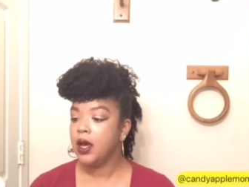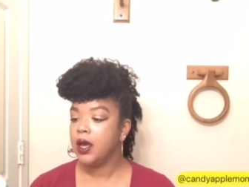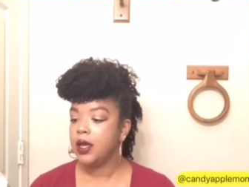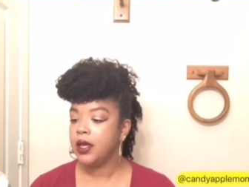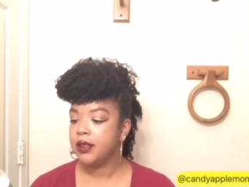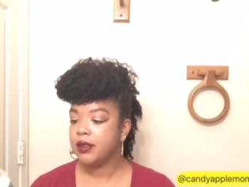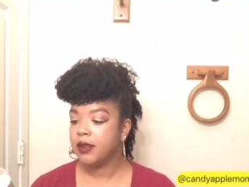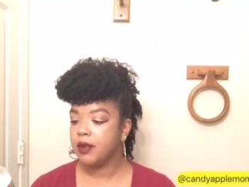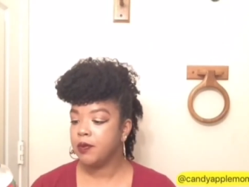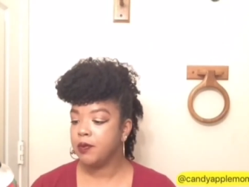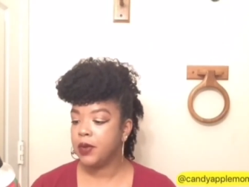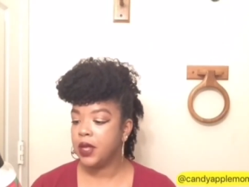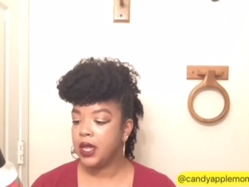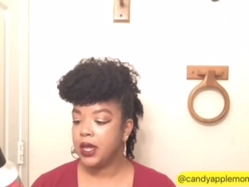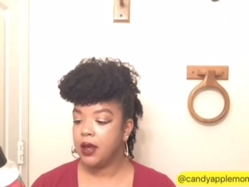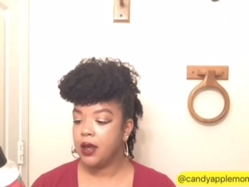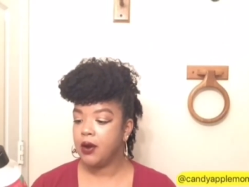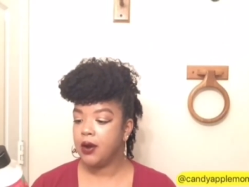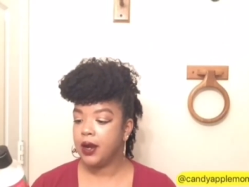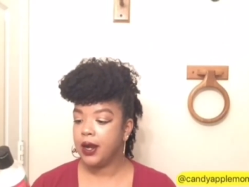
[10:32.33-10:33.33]
It's the
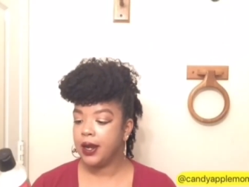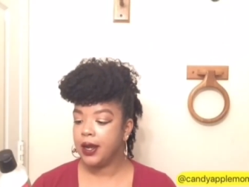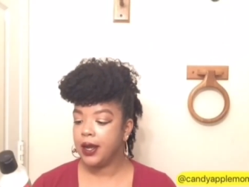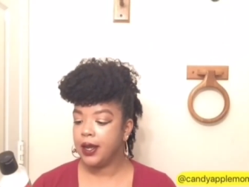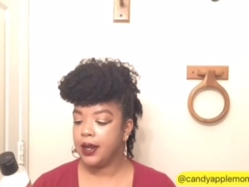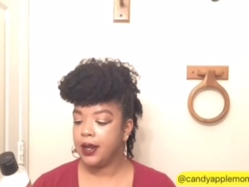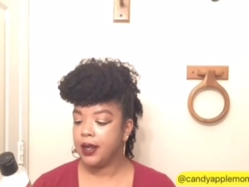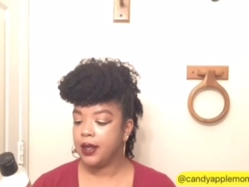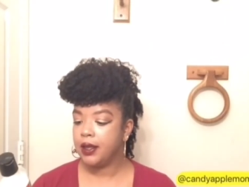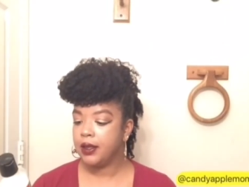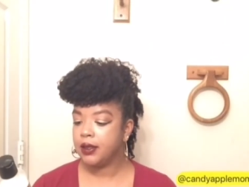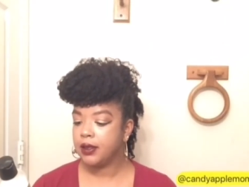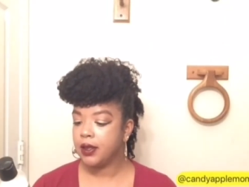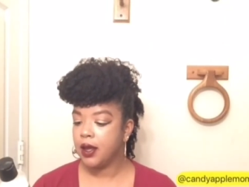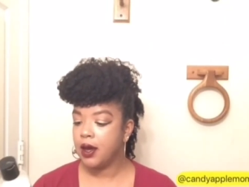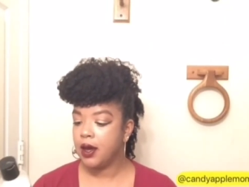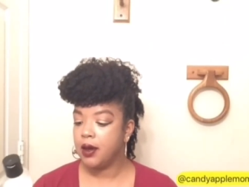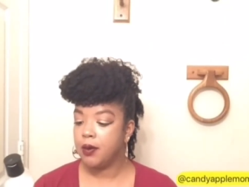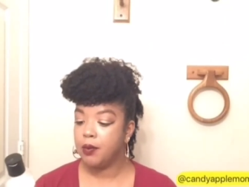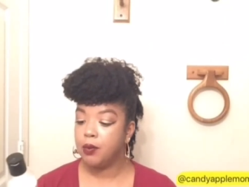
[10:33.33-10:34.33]
Mielle Organics
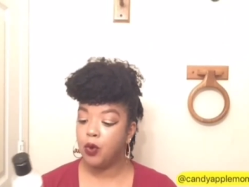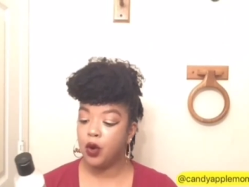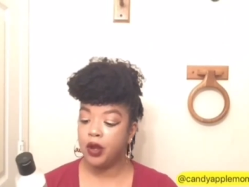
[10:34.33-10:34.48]
um,